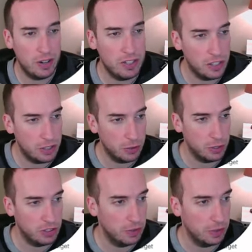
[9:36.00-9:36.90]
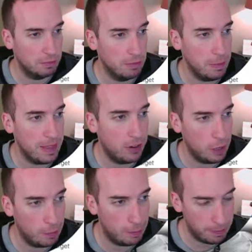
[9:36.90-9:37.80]
what are institutions doing? Maybe
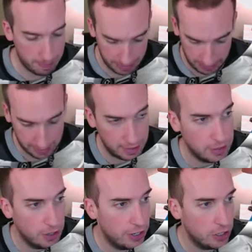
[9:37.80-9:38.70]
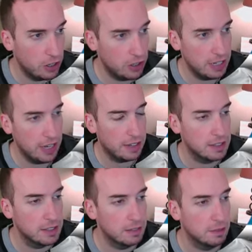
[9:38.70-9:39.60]
that'll help make this easier,
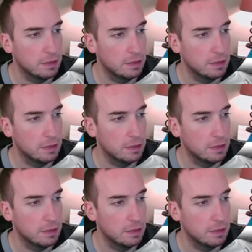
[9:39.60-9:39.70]
HRTX.